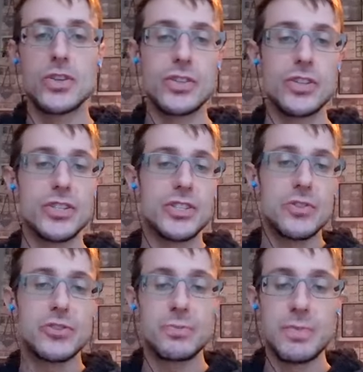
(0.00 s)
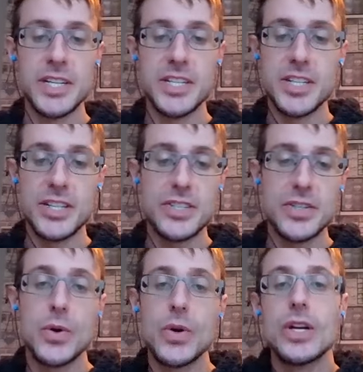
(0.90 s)
on social media.
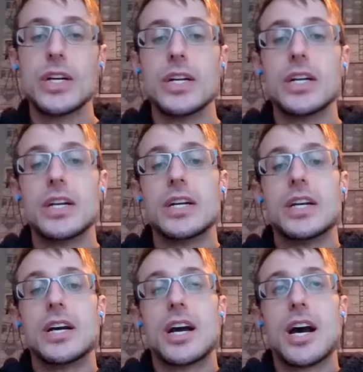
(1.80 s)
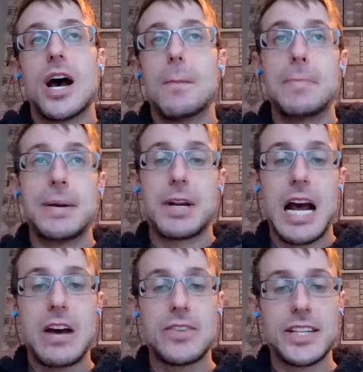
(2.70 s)
So people are
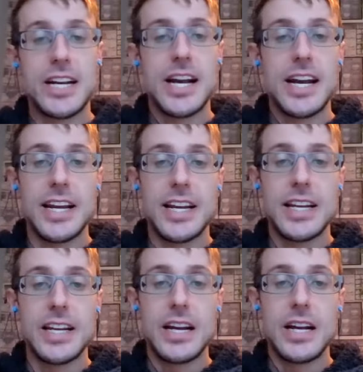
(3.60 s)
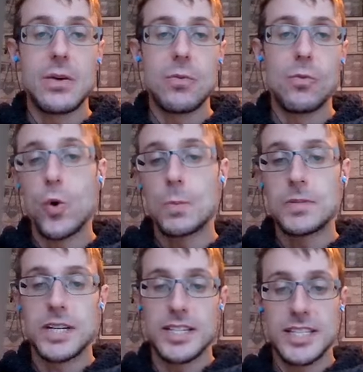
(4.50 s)
having a
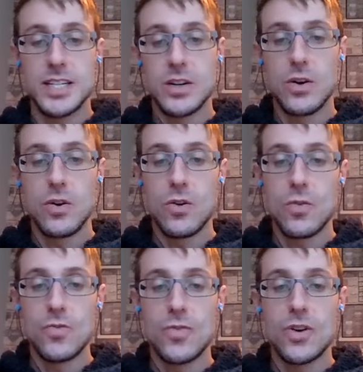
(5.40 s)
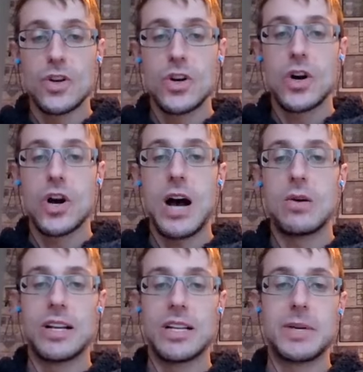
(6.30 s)
warped idea of
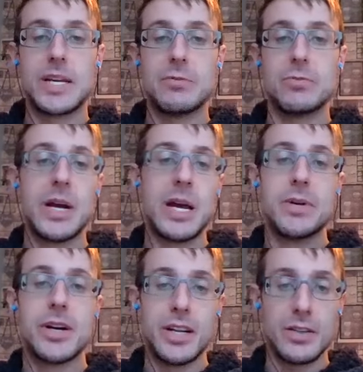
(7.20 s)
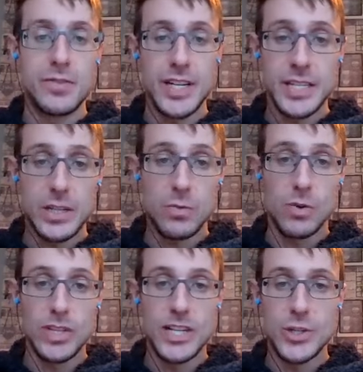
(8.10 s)
how other people maybe are living or
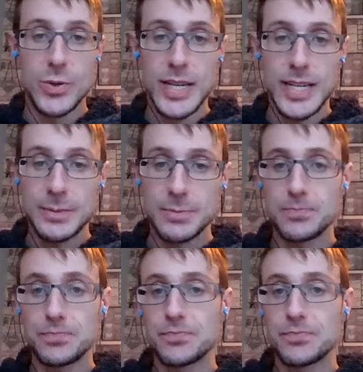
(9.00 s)
what they're doing,